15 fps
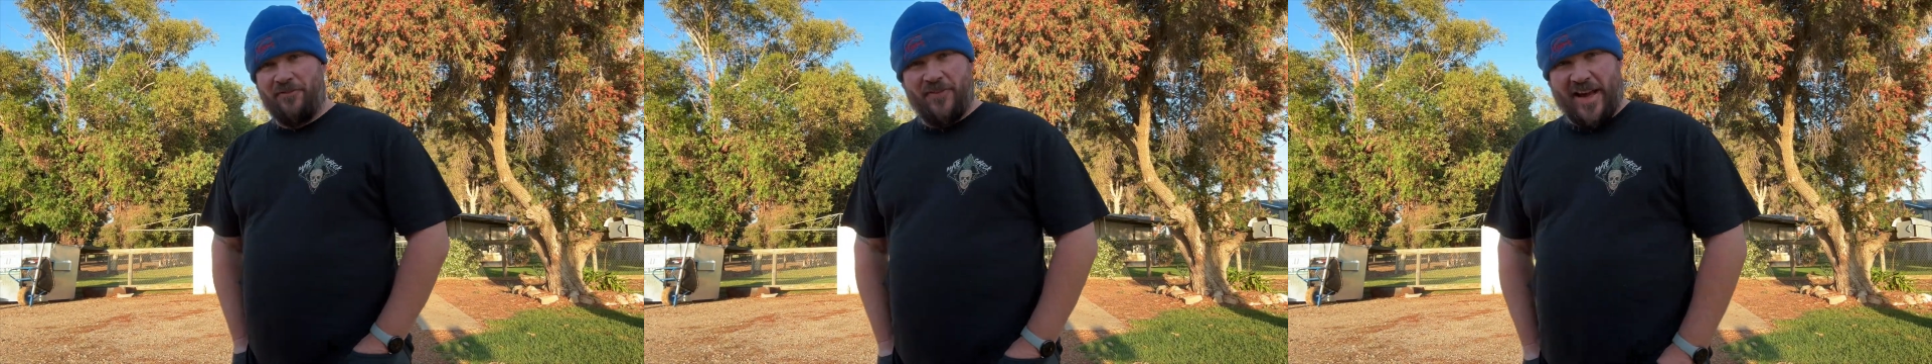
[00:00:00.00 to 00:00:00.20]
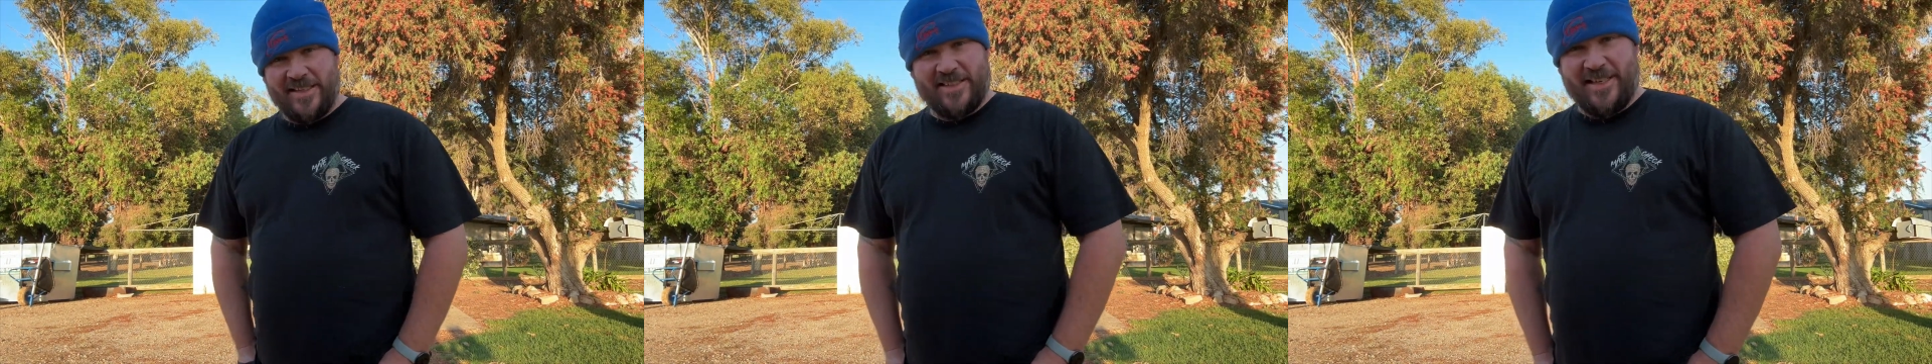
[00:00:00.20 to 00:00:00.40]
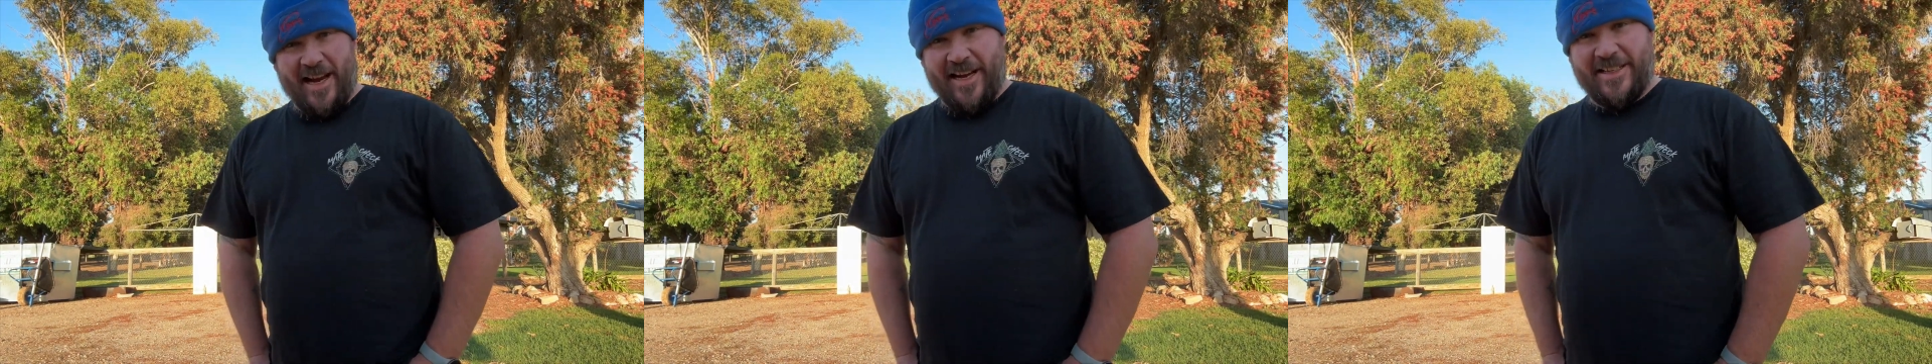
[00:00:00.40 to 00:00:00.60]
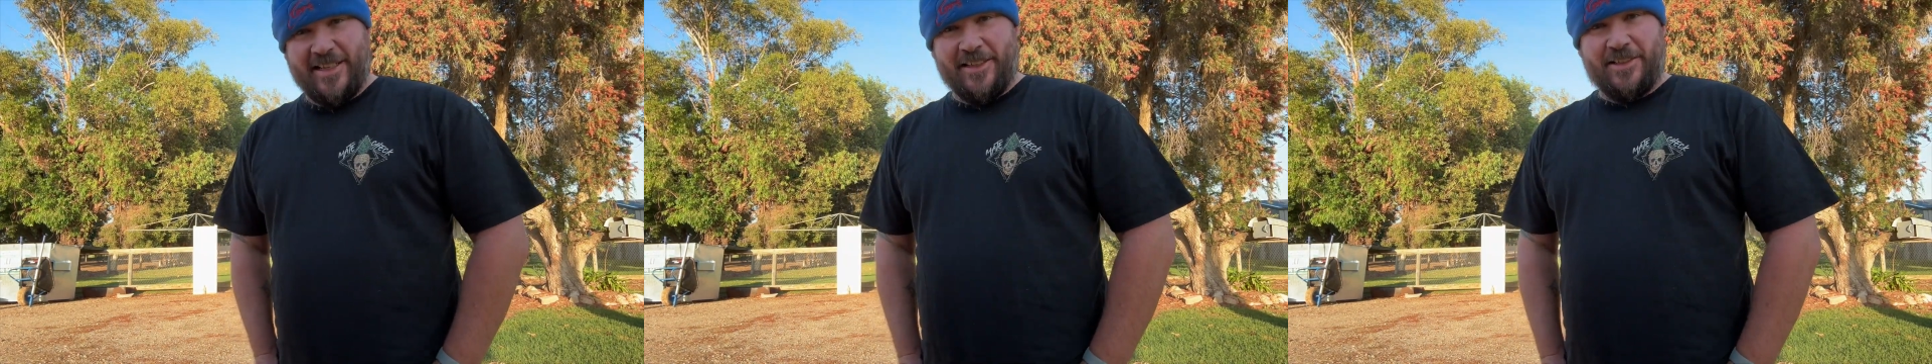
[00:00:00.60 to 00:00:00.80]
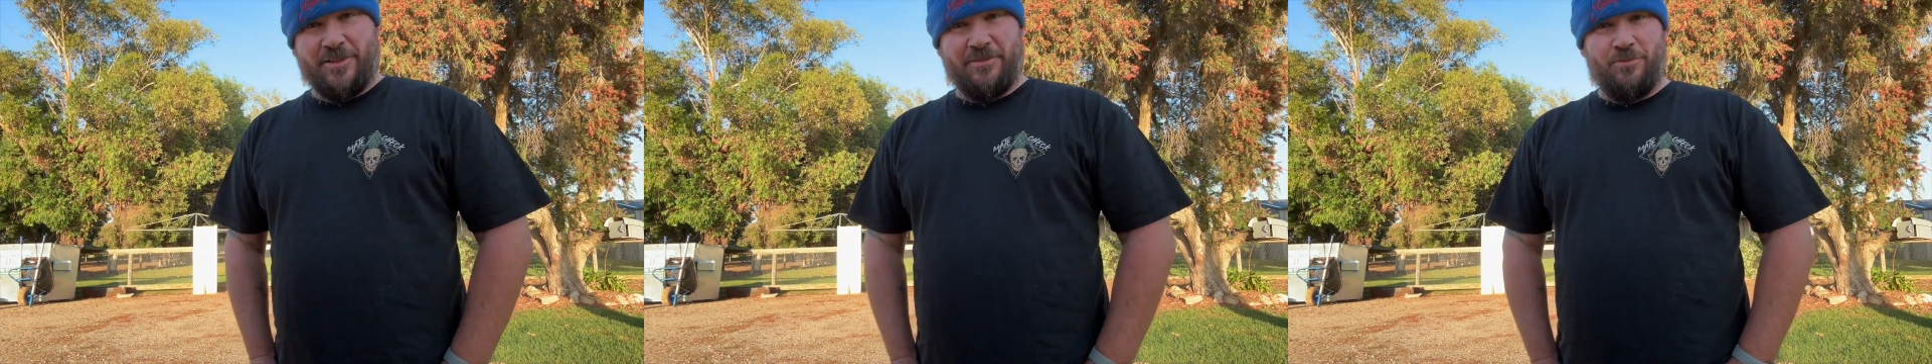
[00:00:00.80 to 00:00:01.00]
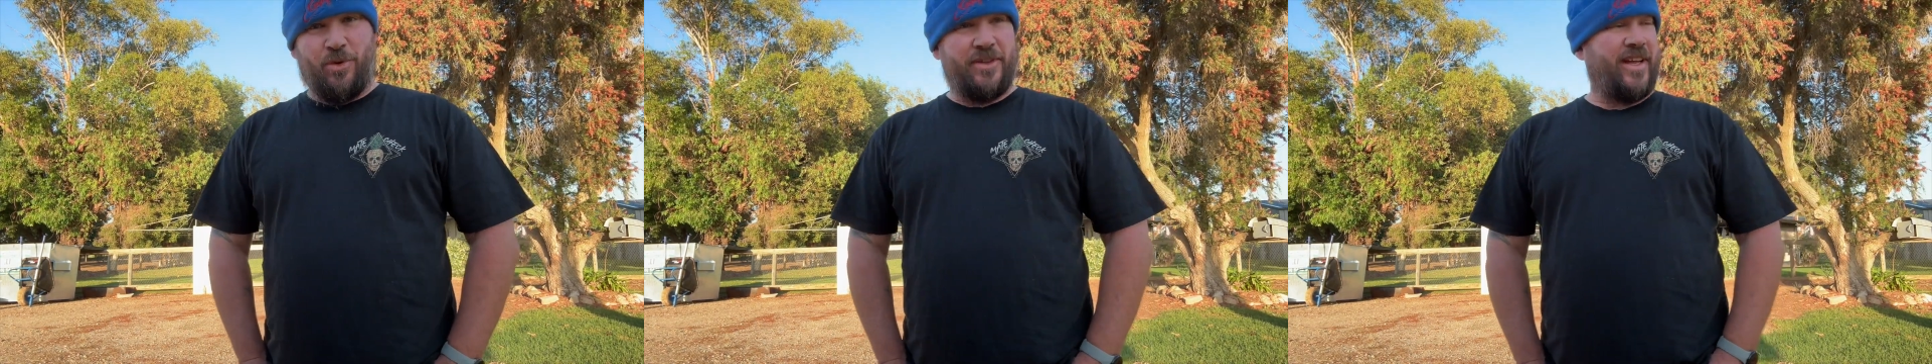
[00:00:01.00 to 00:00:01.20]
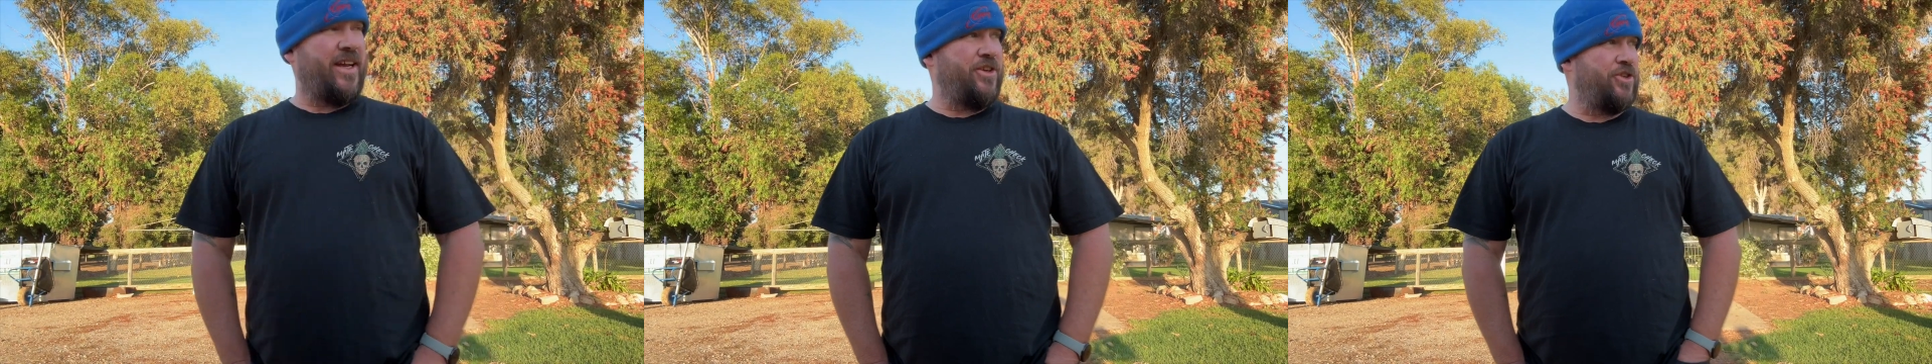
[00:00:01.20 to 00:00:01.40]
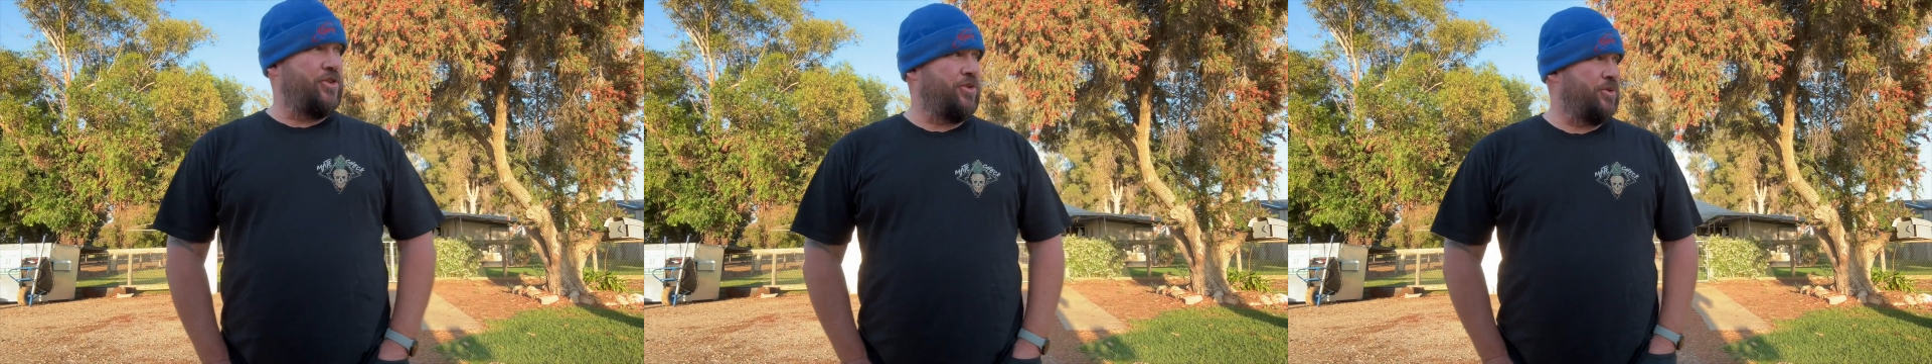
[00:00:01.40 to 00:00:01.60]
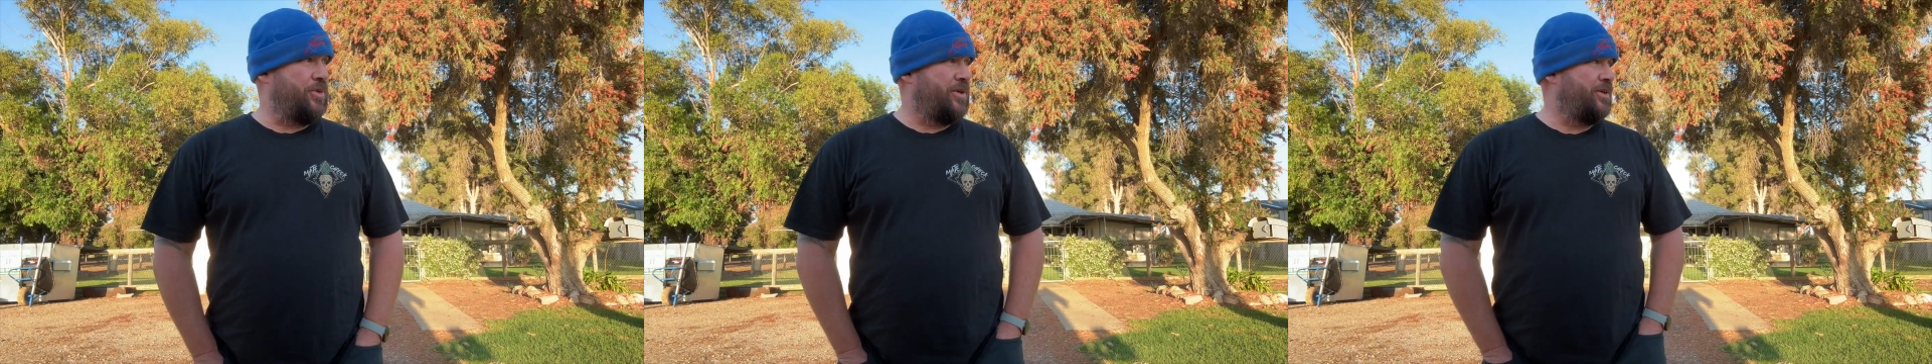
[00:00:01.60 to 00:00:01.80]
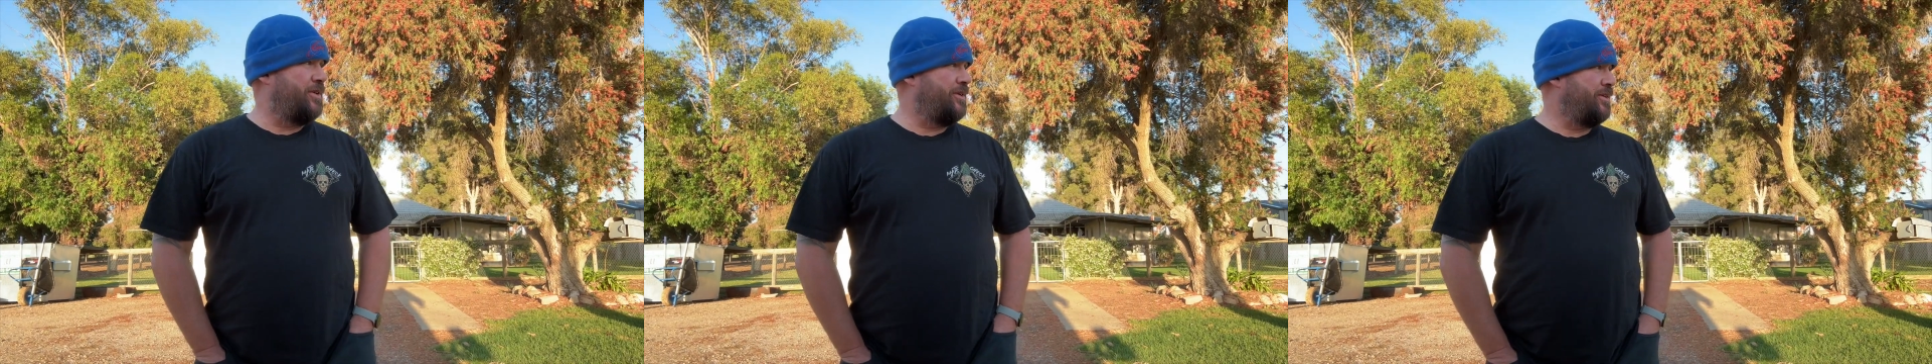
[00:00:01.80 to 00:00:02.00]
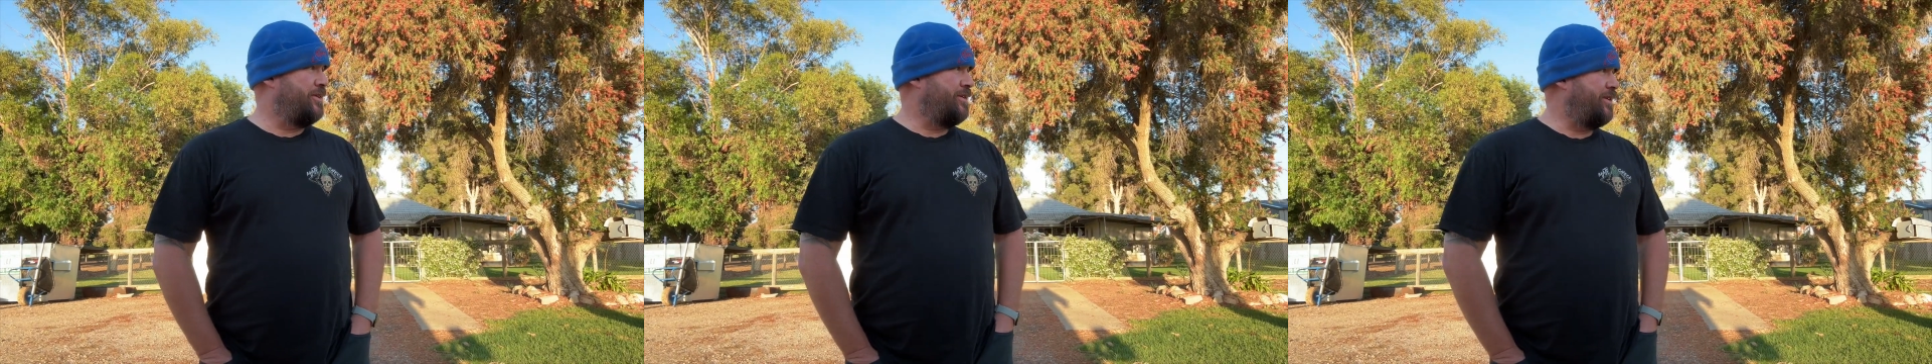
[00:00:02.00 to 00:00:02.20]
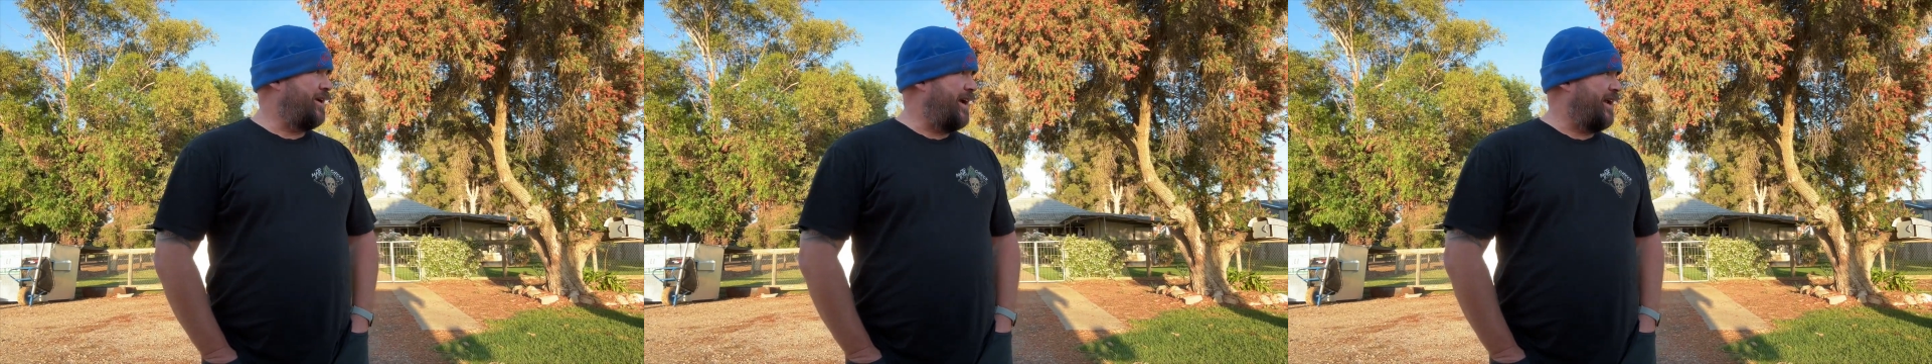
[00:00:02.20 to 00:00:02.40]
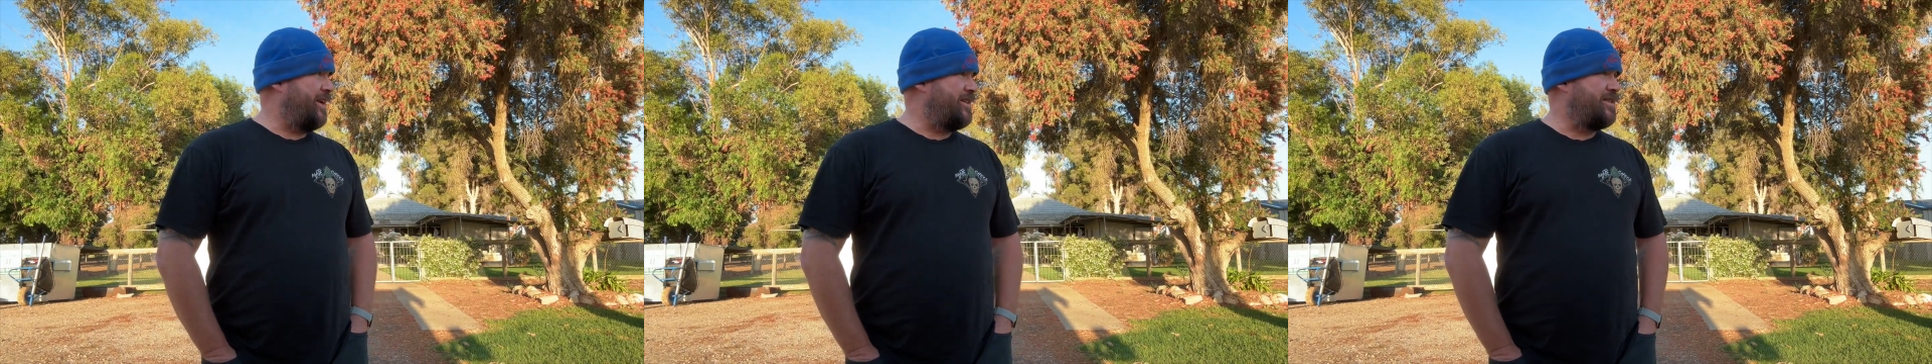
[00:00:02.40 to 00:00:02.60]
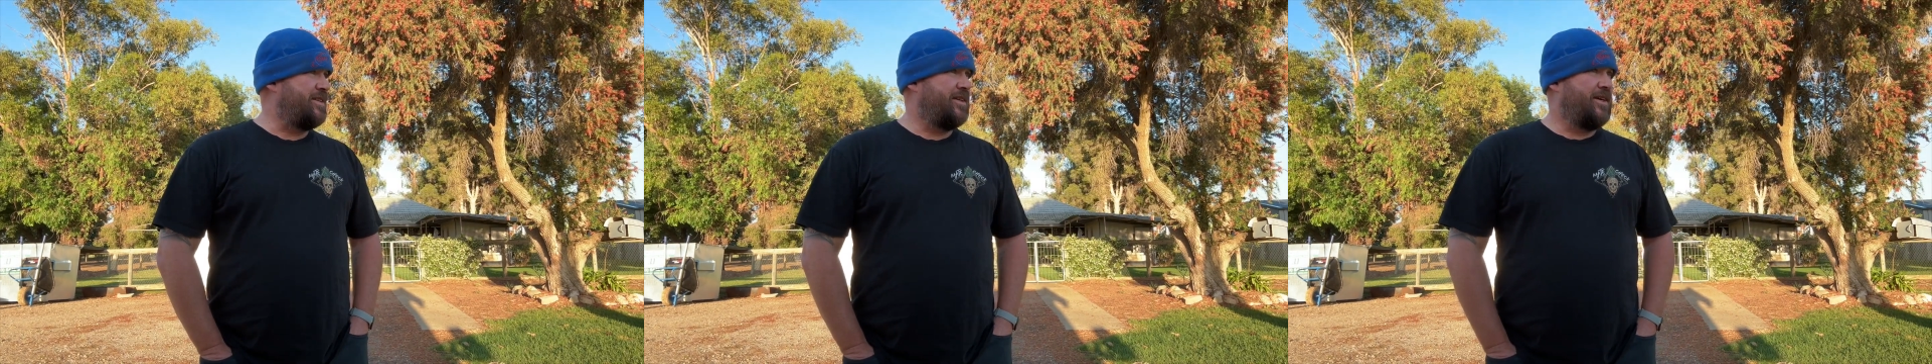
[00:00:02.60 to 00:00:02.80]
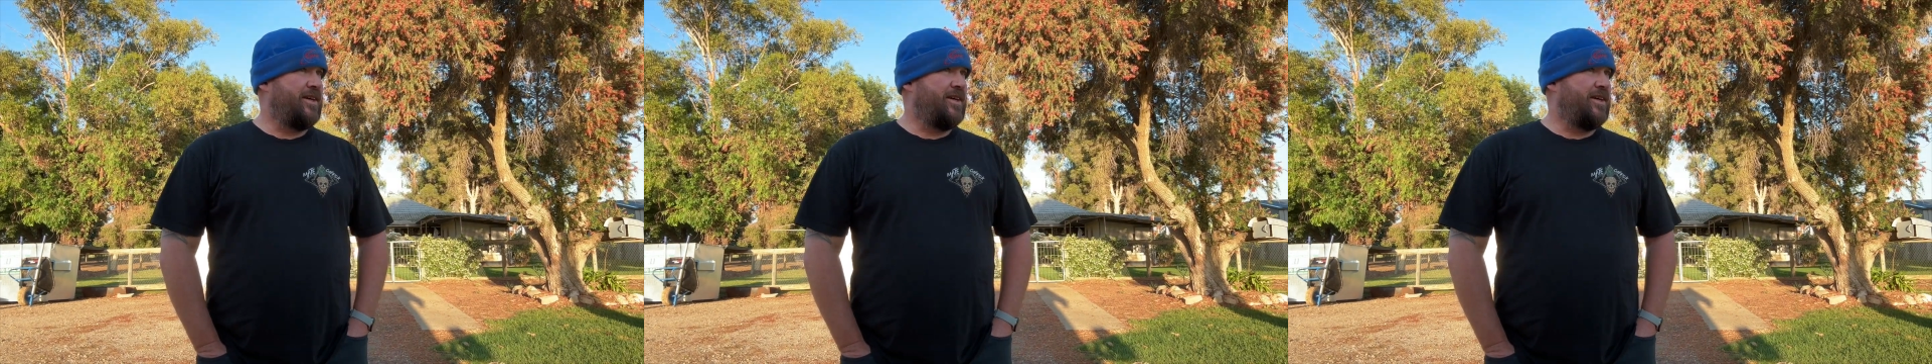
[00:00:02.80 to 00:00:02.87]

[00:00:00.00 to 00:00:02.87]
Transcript: fascinating what they do and